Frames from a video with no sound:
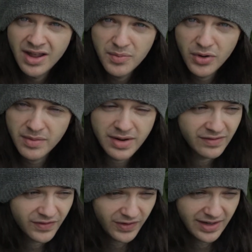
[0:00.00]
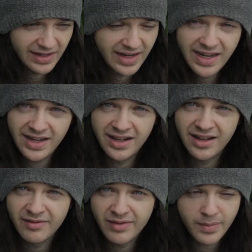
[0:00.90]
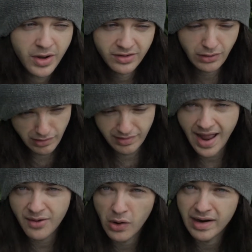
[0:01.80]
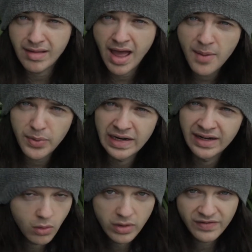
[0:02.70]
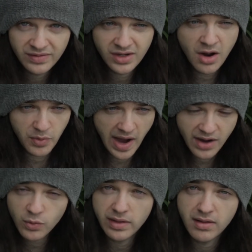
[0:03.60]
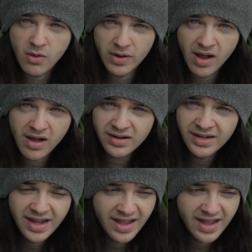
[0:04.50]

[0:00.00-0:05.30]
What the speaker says: but I mean, for a little kid, they might not understand why it's happening or even comprehend what's going on.